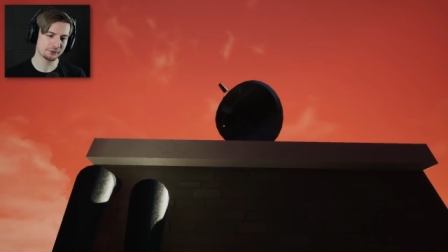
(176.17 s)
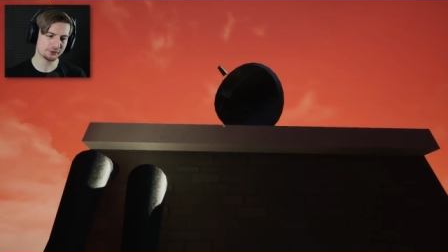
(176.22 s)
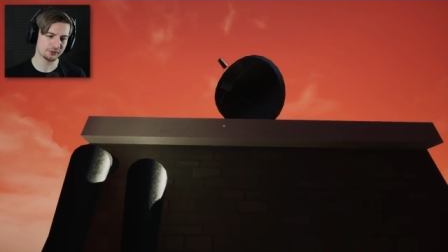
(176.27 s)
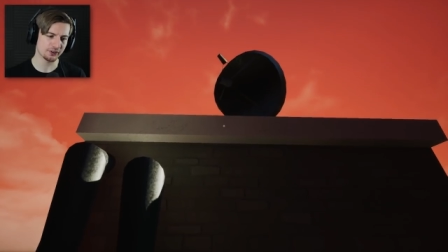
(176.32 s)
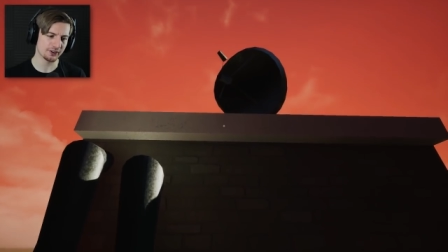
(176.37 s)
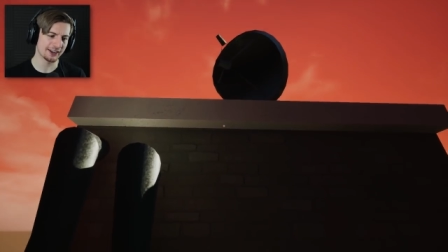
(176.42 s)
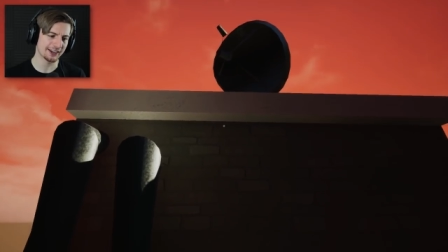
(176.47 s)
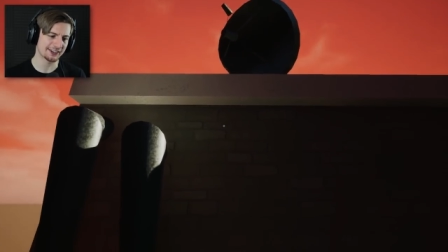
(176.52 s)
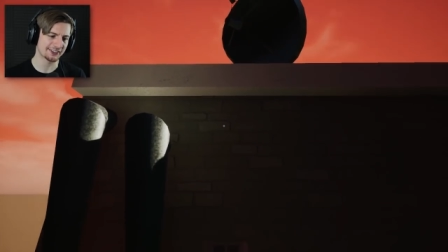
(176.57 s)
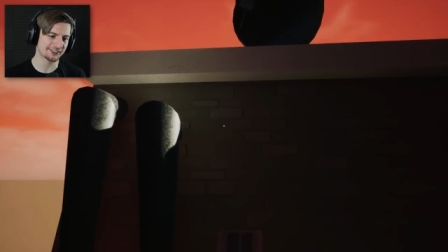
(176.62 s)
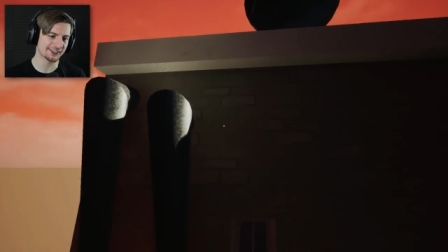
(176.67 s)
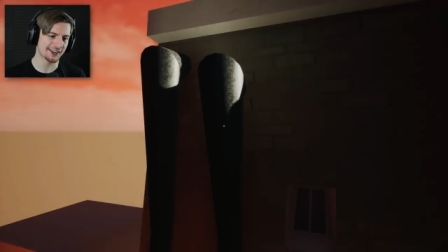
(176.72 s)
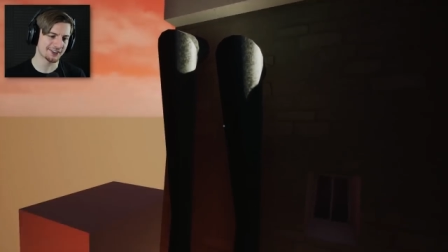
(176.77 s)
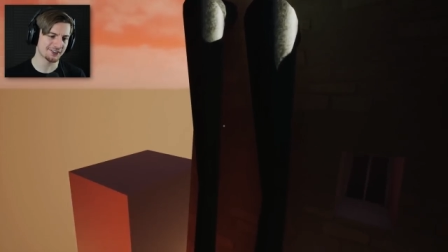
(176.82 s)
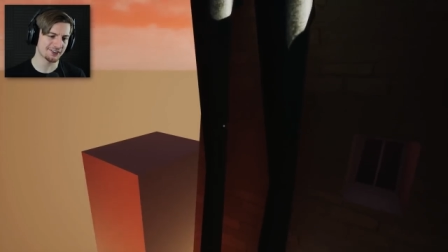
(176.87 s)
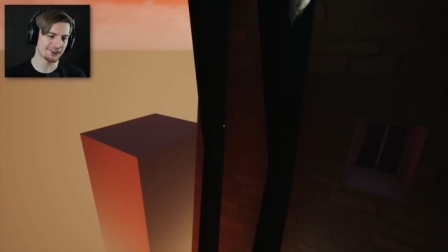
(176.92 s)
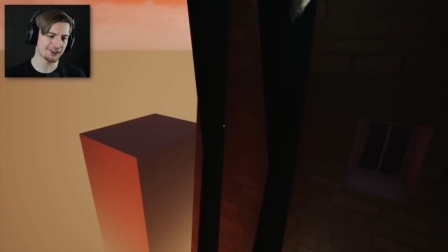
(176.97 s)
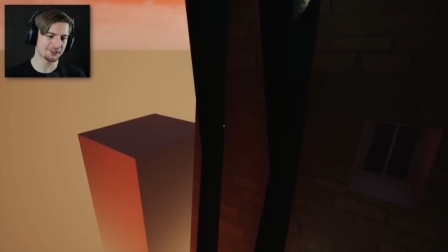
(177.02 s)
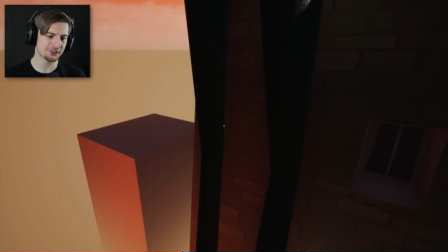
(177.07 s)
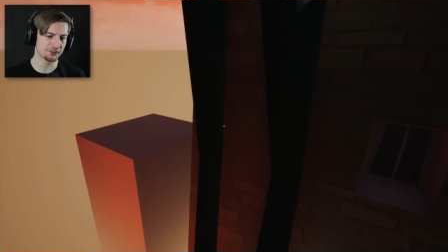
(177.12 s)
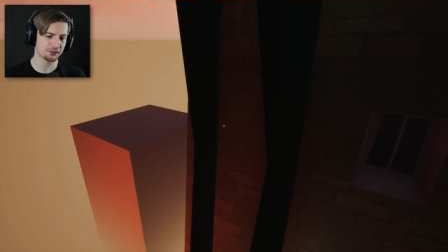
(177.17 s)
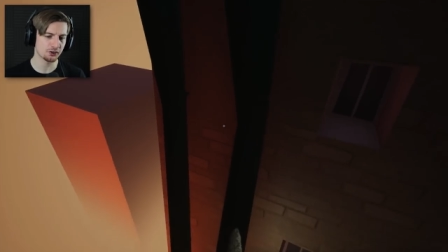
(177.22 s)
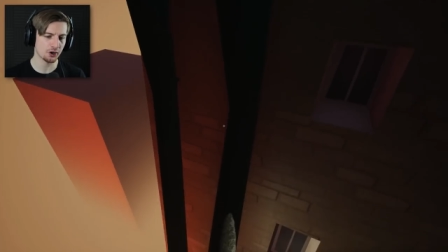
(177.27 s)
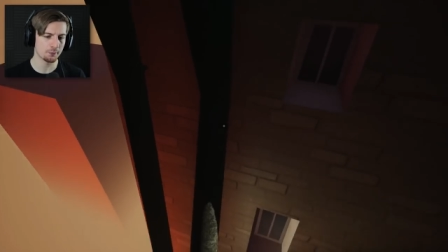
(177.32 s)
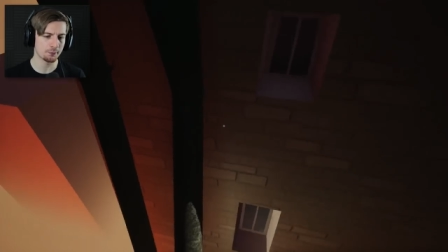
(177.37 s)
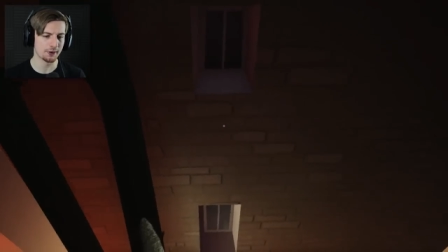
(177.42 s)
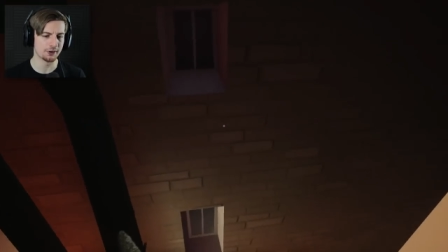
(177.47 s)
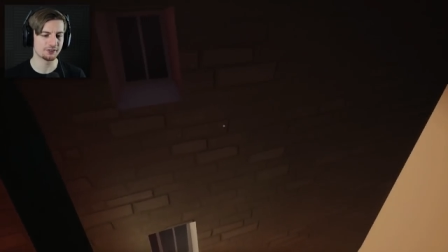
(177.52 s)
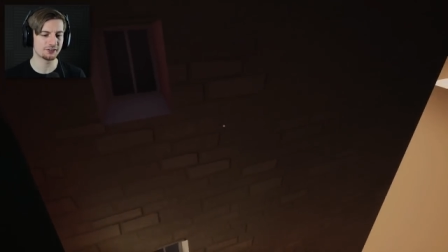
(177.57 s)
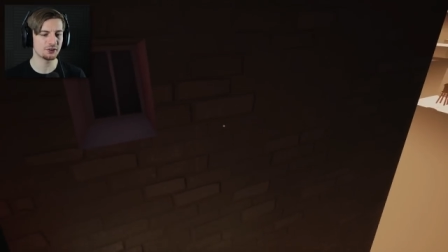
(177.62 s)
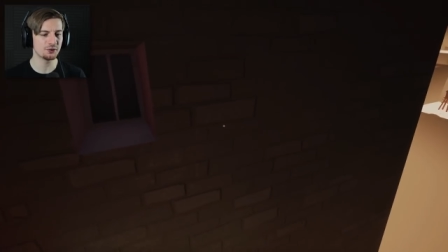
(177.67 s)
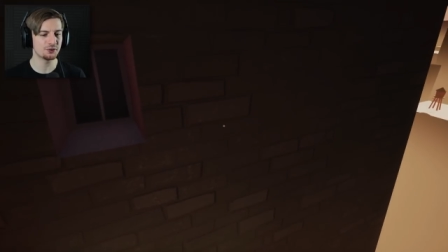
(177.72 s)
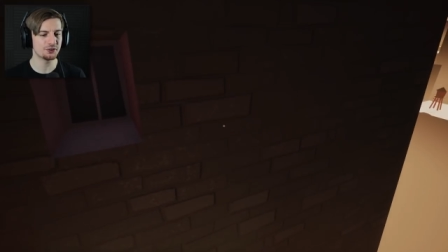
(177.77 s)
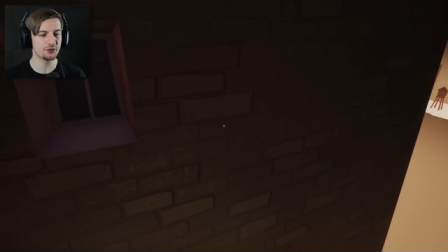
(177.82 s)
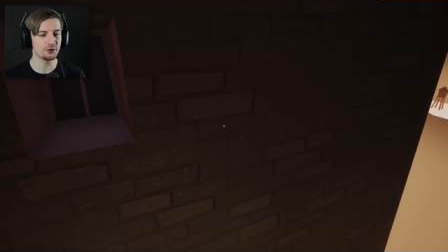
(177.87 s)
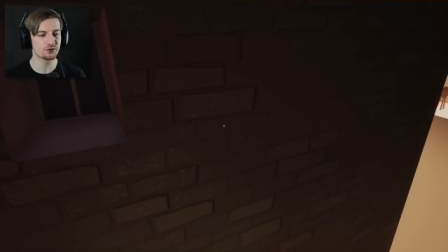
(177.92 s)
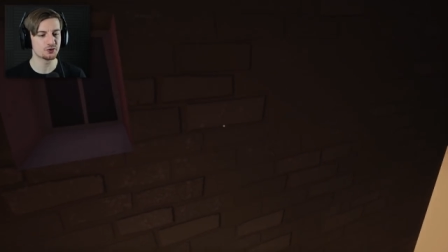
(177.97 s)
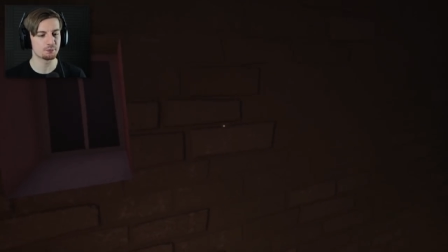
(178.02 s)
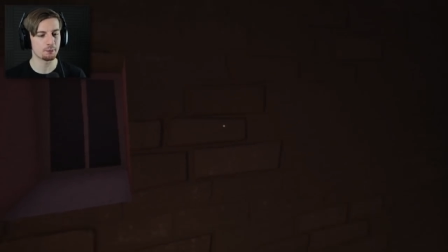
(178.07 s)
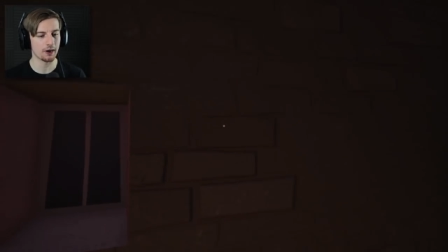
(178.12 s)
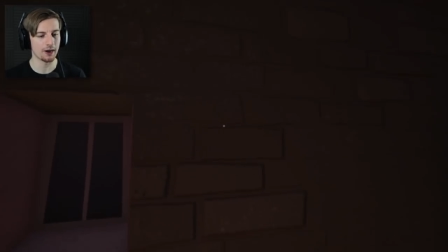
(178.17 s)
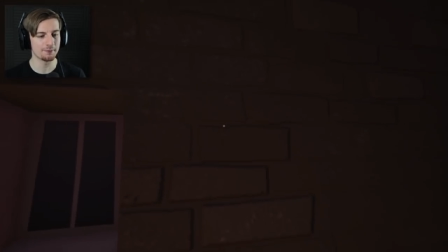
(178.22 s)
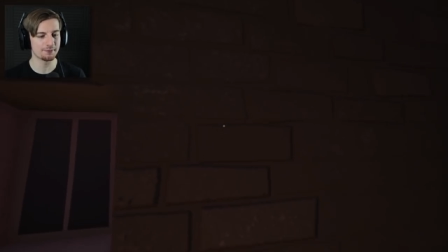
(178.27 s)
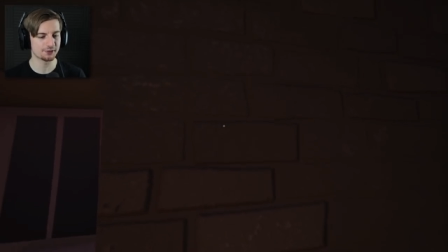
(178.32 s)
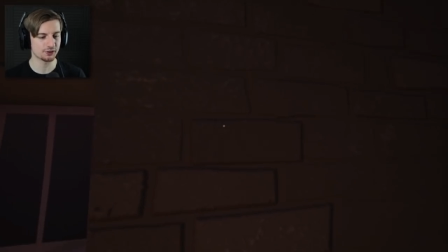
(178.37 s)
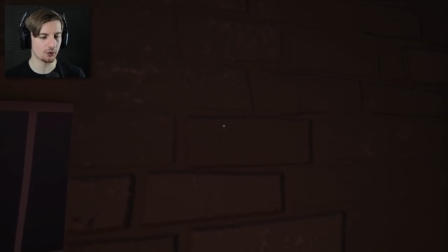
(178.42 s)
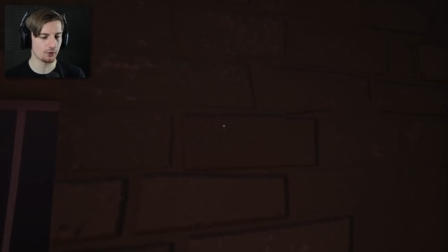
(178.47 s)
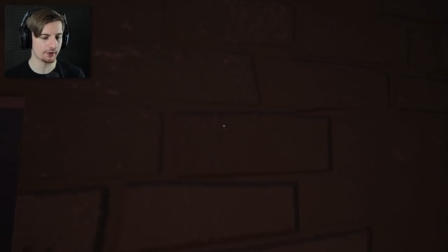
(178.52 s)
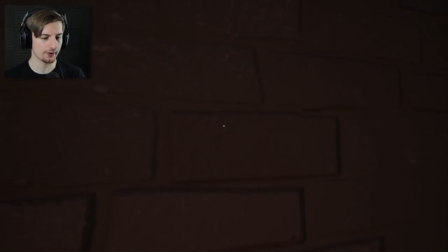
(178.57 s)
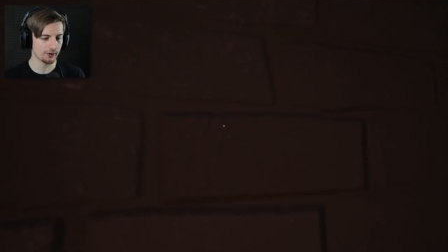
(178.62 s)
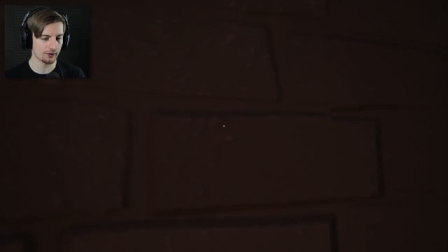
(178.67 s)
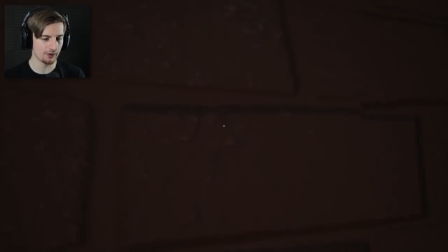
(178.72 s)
one's got like satellites on top and two huge pipes going